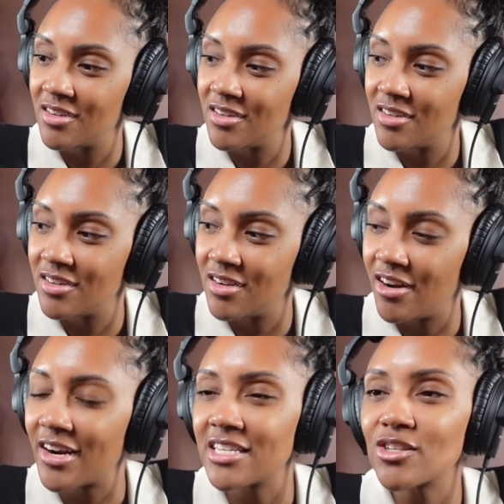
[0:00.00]
All
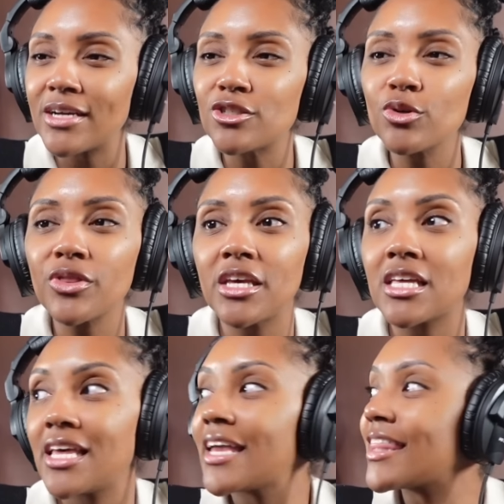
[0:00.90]
right, so I do think
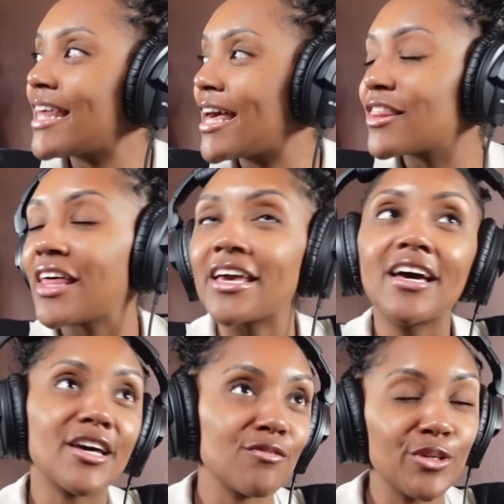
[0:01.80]
like that, like
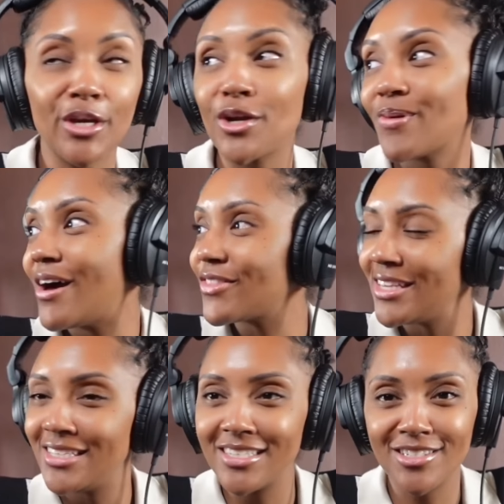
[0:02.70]
kind of looking around thing
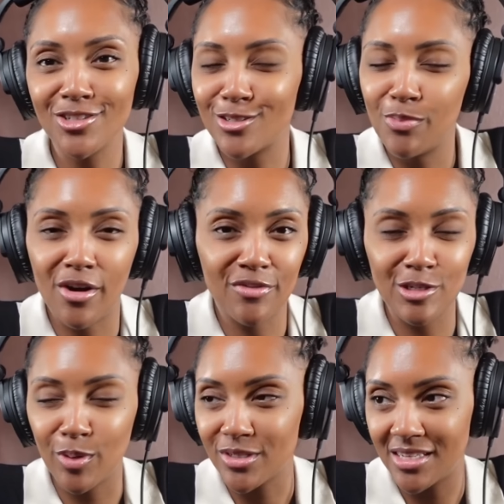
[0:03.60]
he does is just a part of his
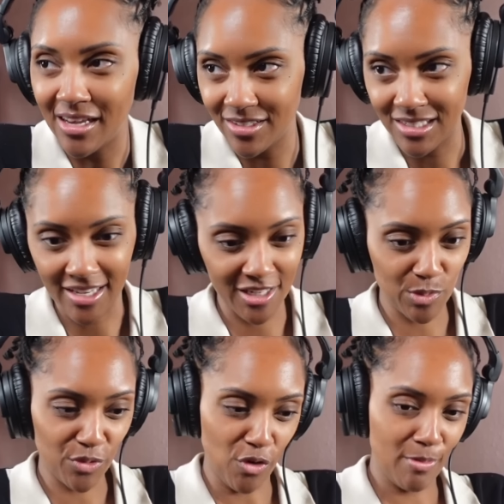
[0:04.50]
personality, like his
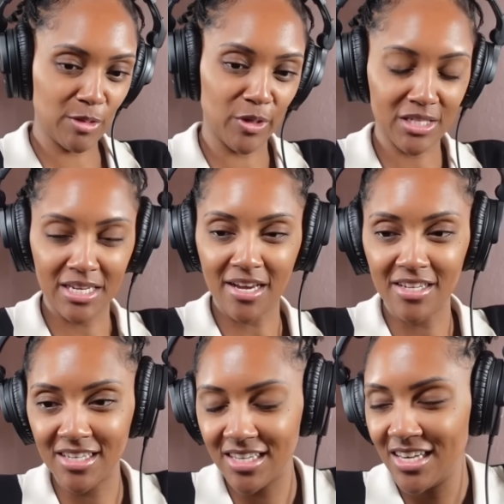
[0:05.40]
performance personality.